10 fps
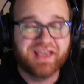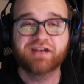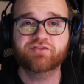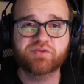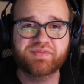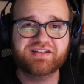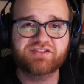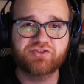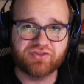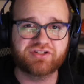And if you're someone
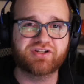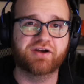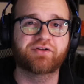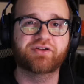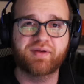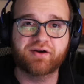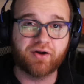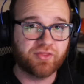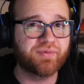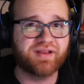that's new to the channel and you made it
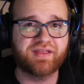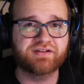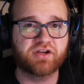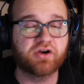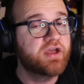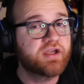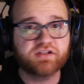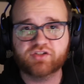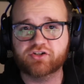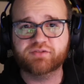all the way to the end here,
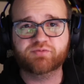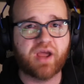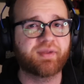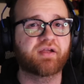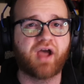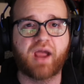consider subscribing.